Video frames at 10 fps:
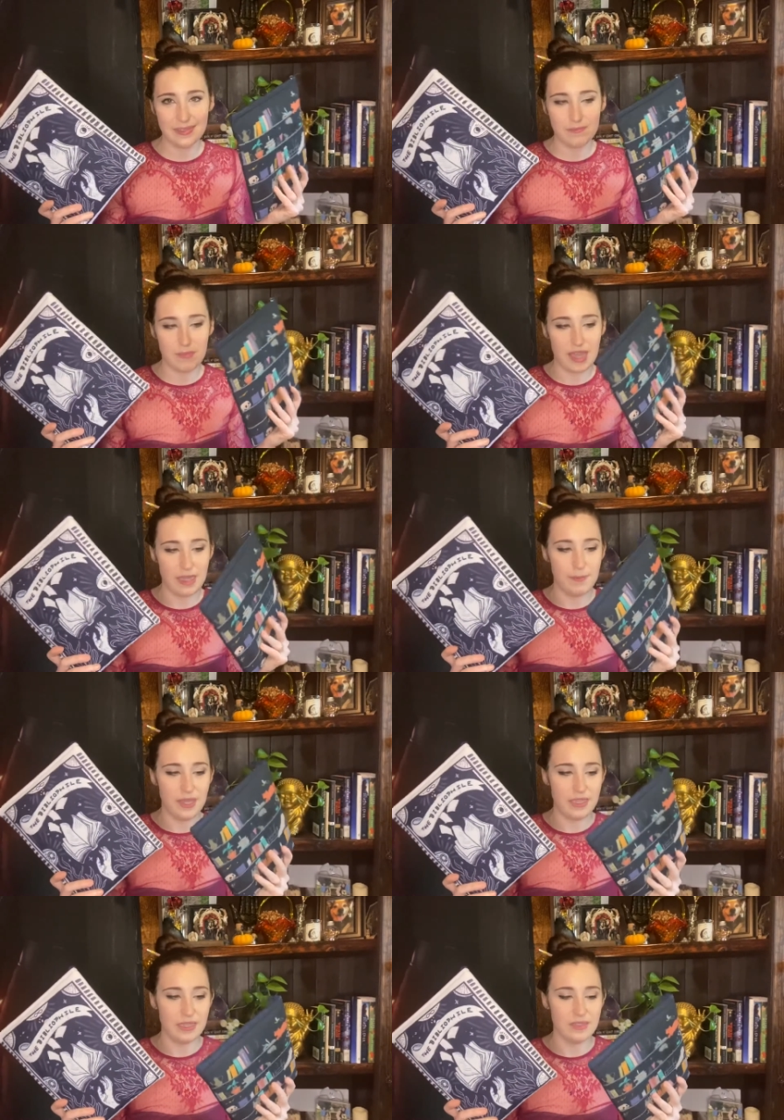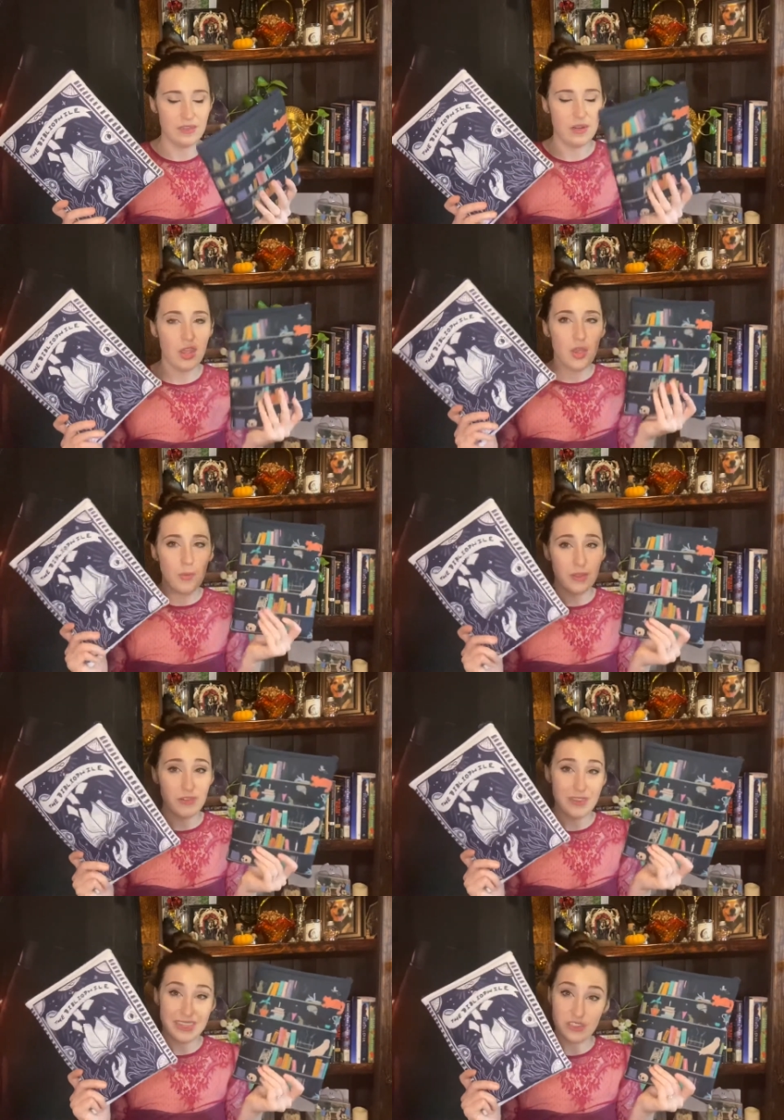my opinions on whether or
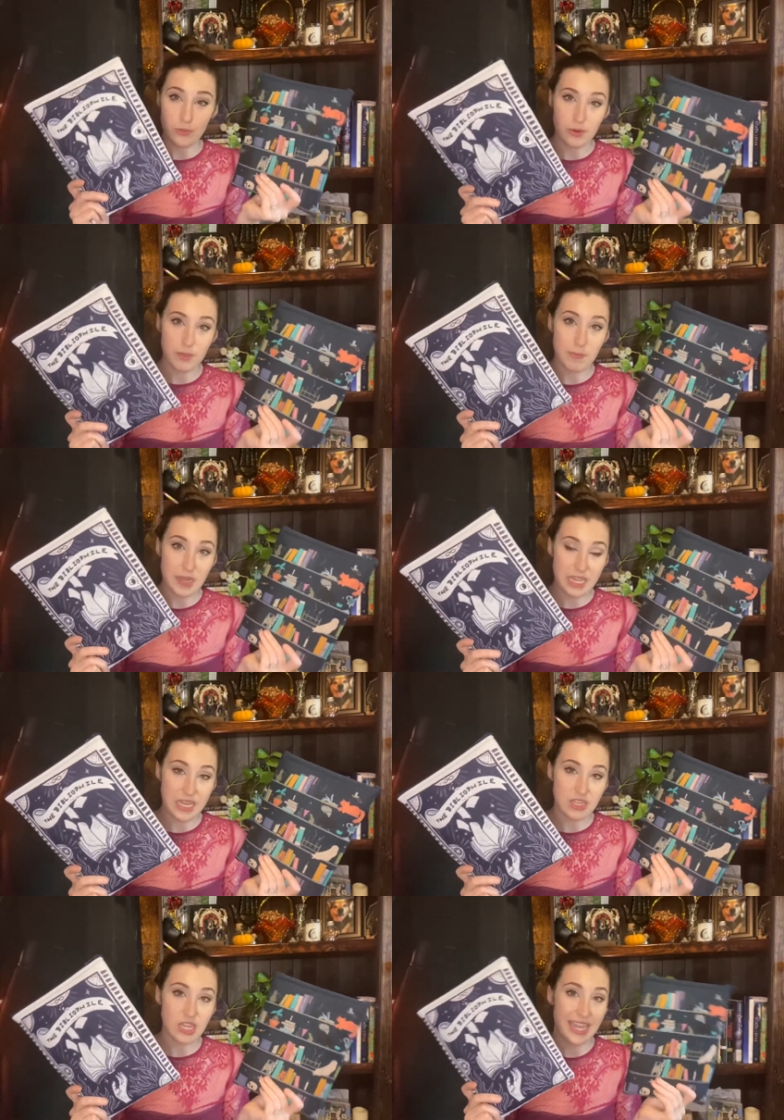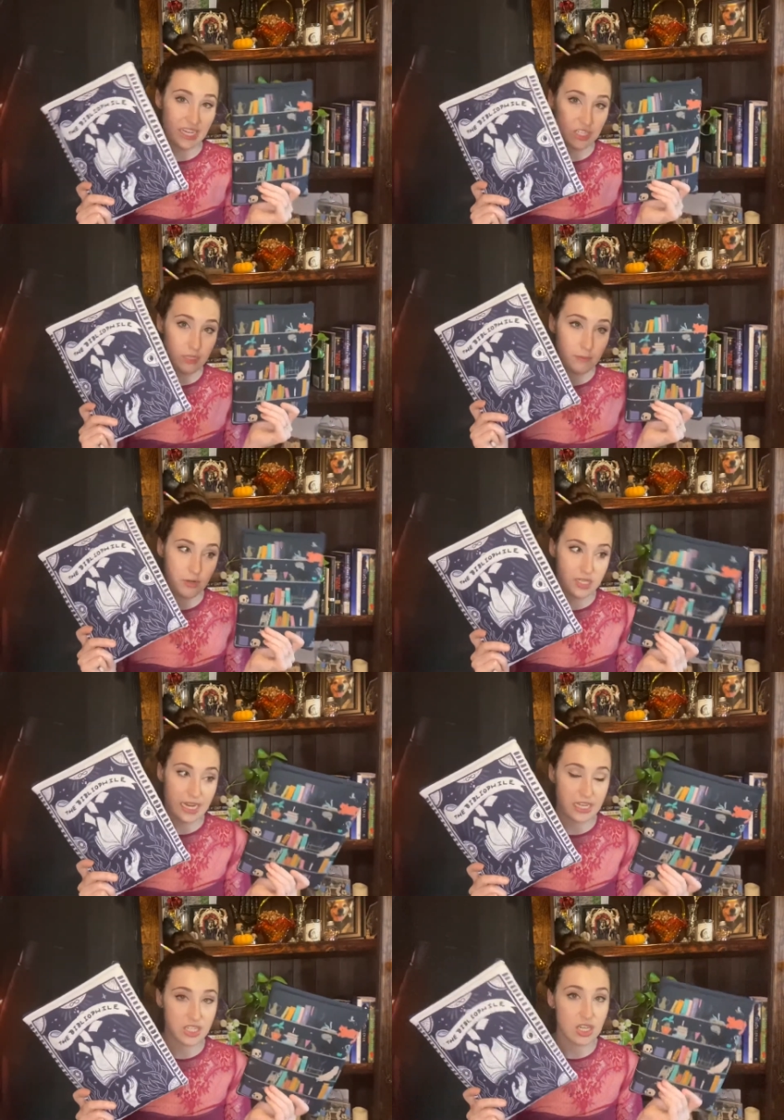not these are worth money to actually
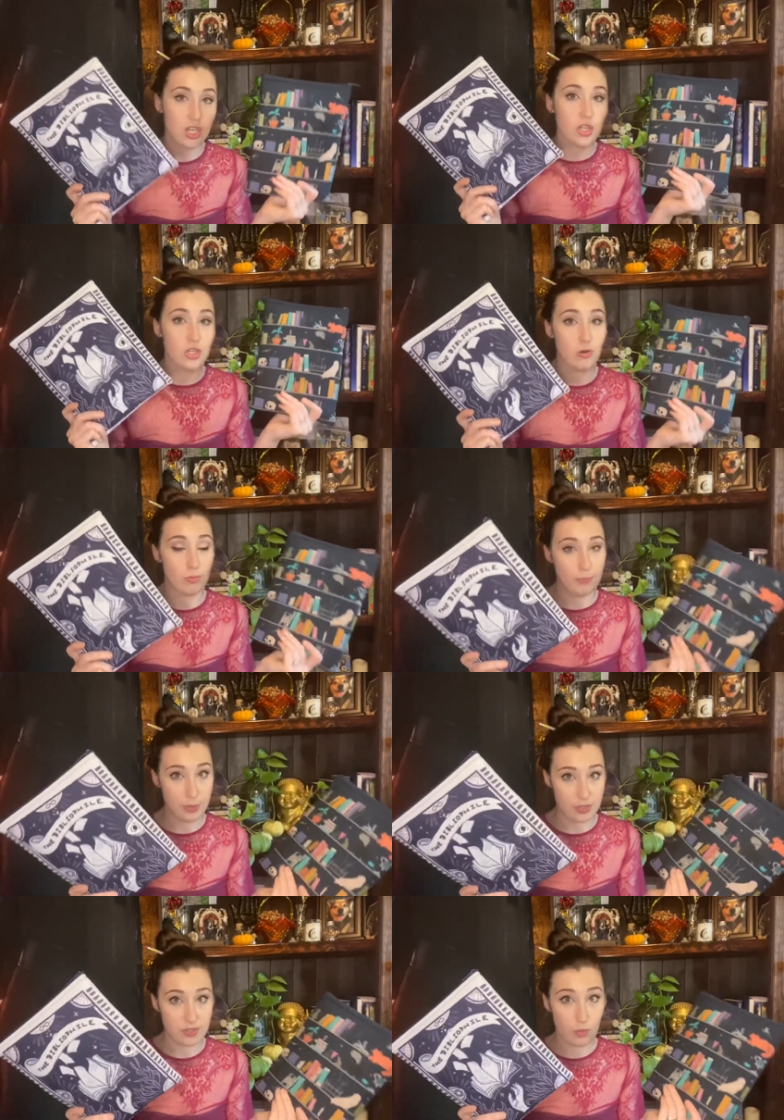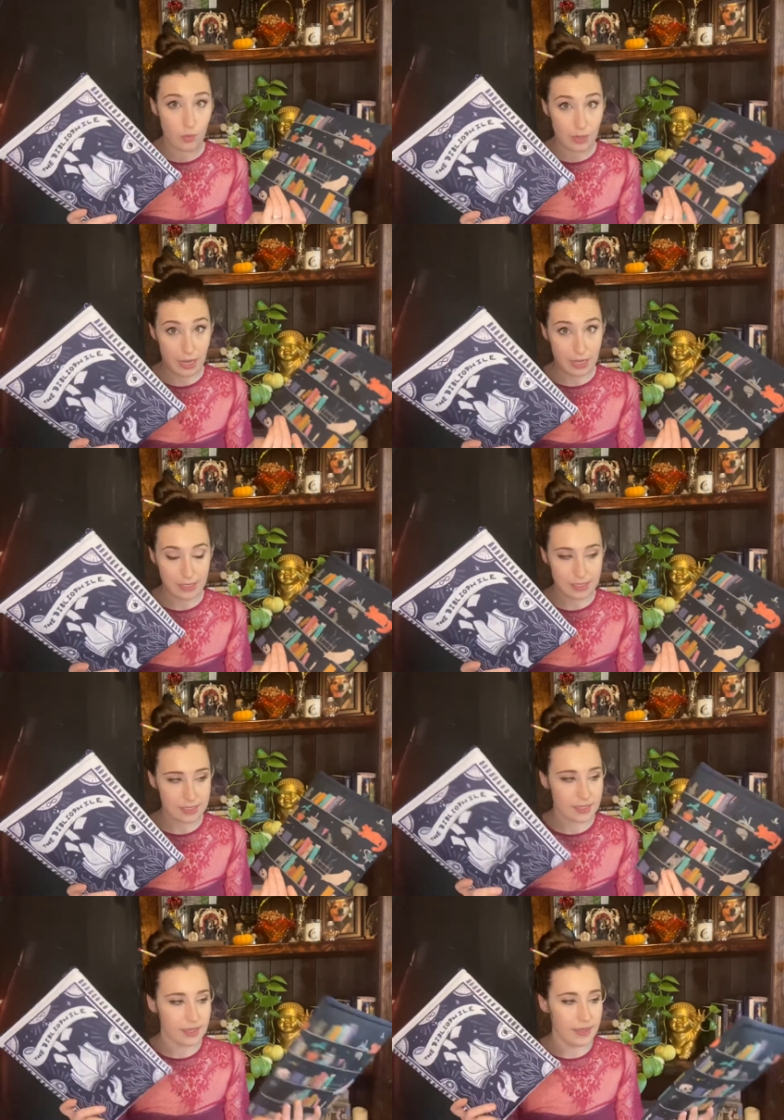protect your books or not.
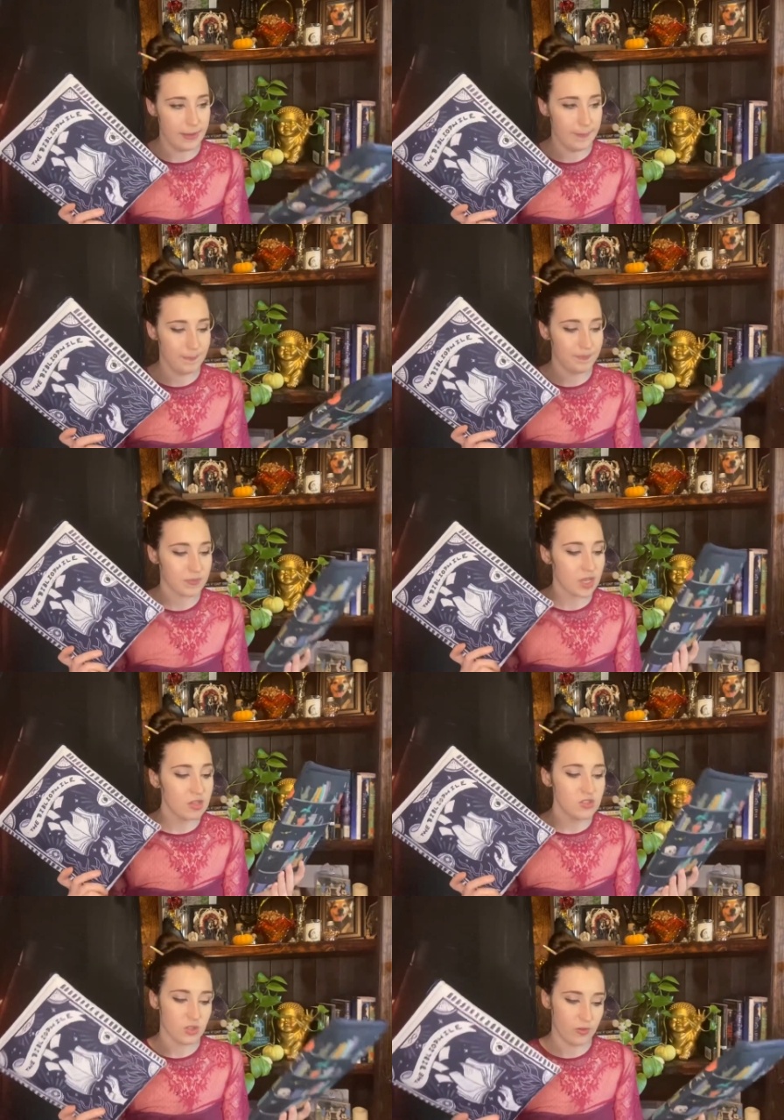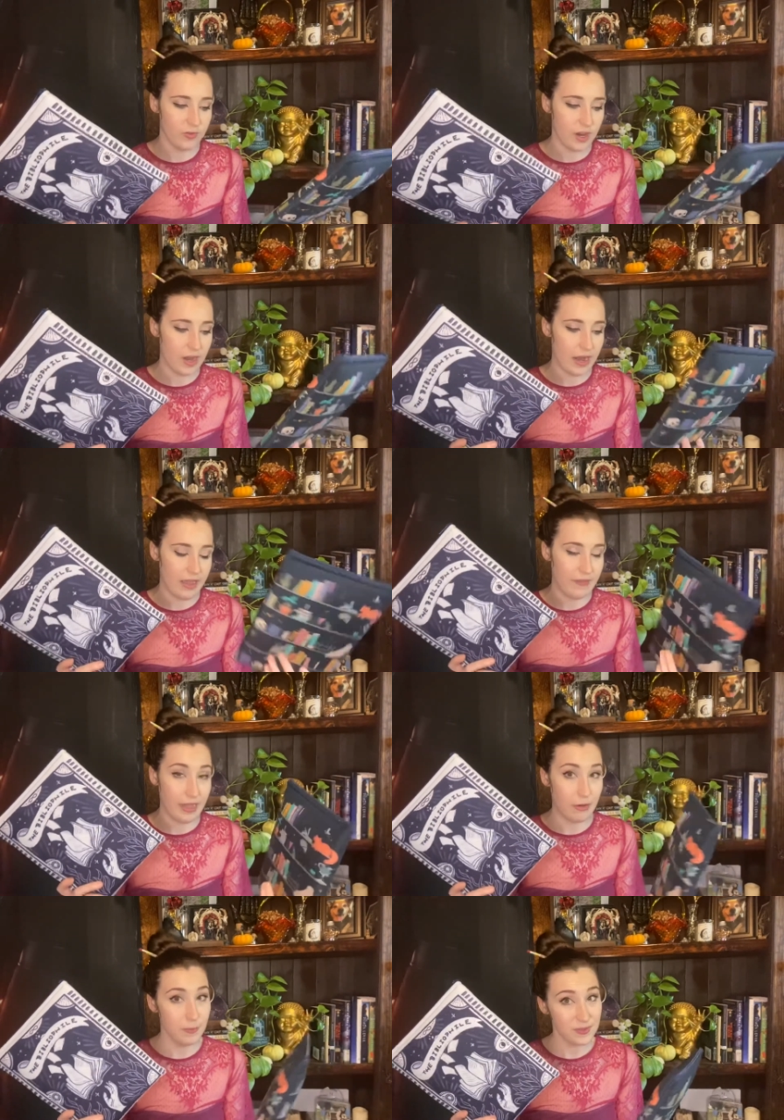So far I have high
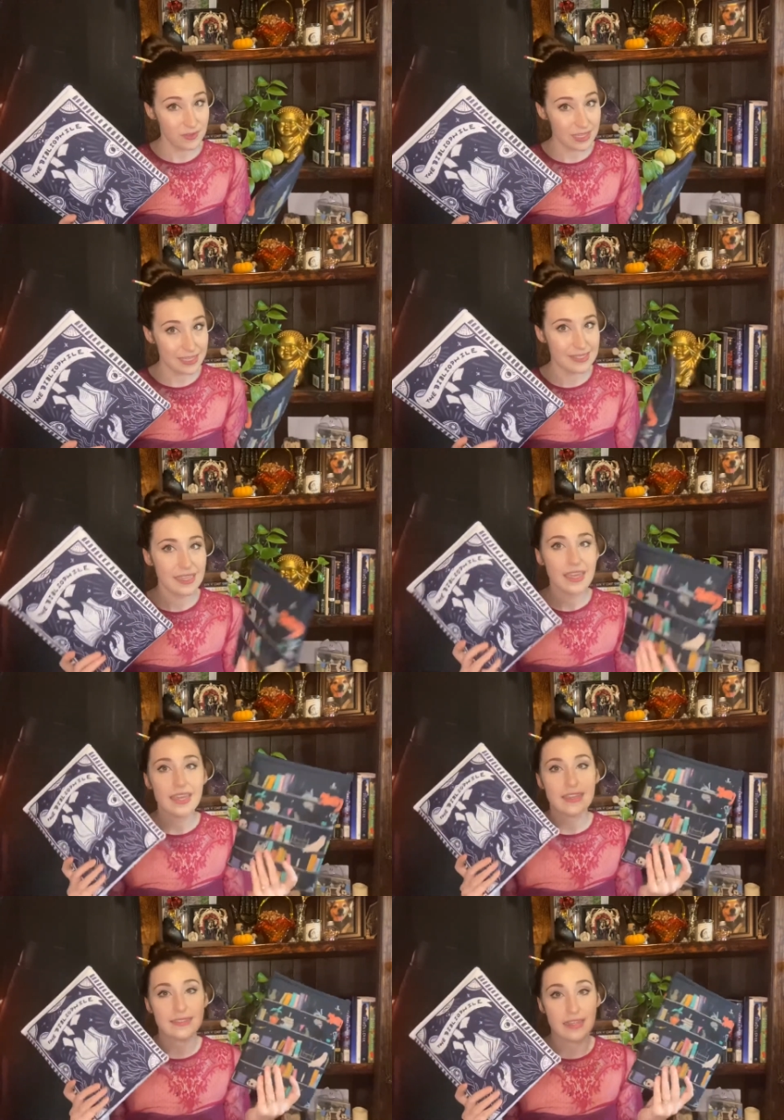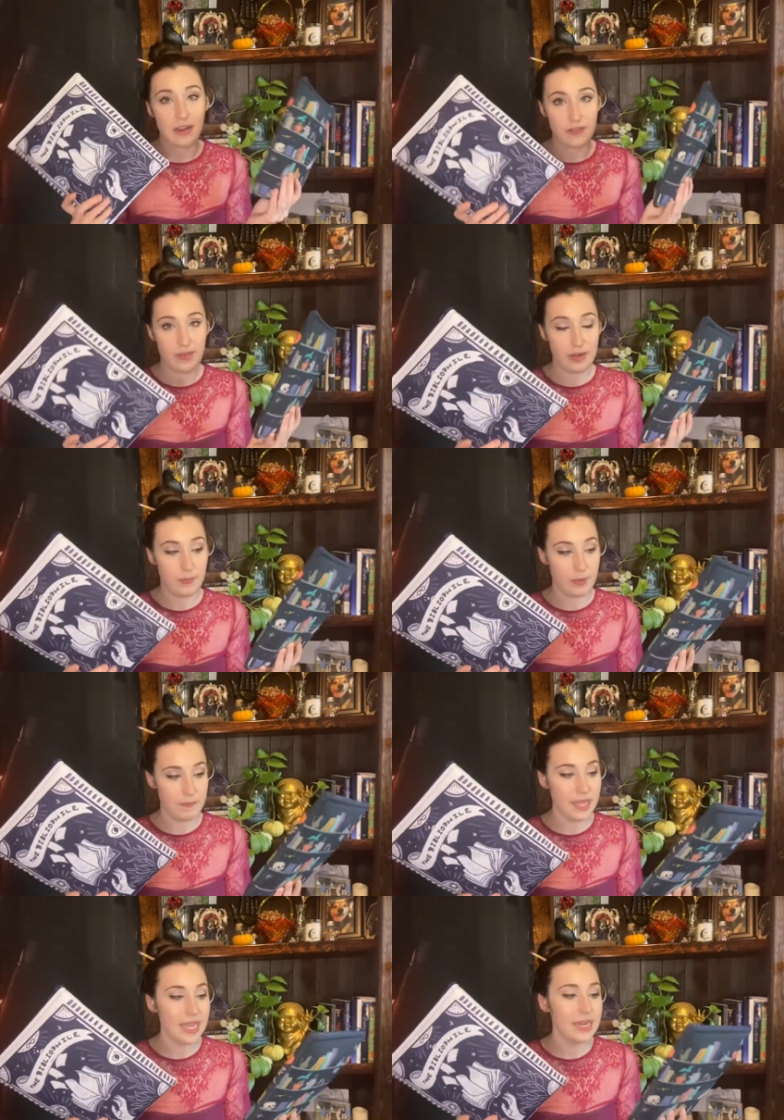hopes for these because they are very well
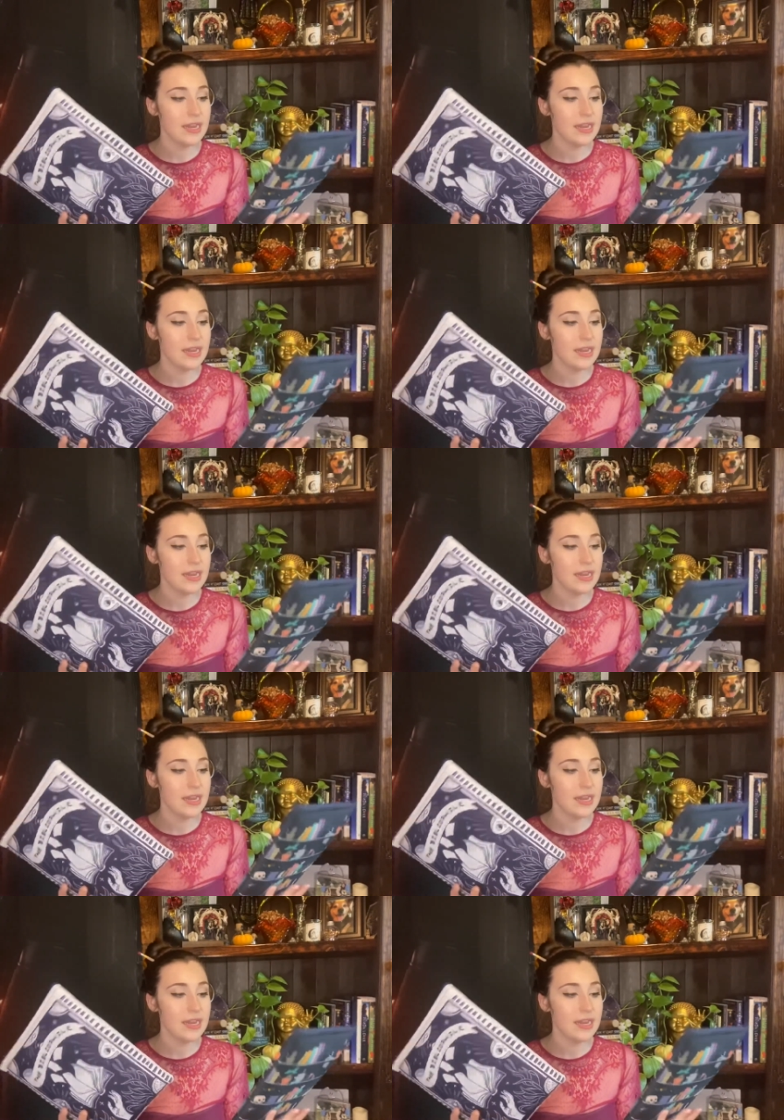made.